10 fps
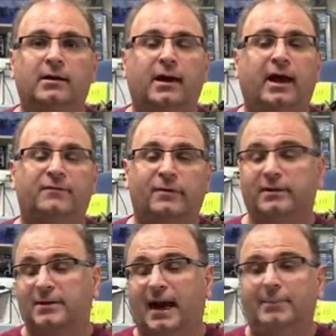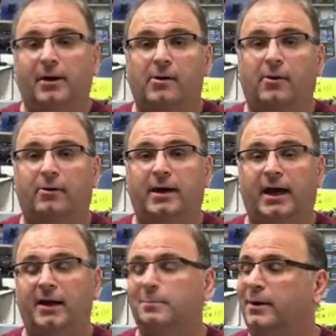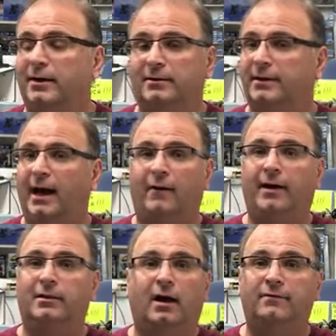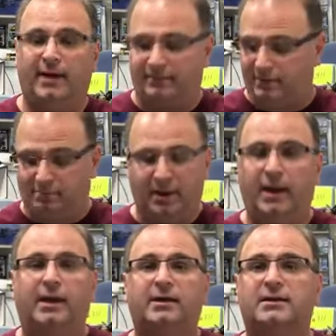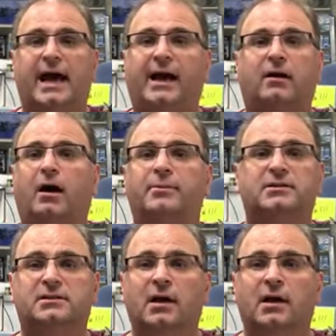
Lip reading: And for the time they were okay, but now I love having Ming and Tacom and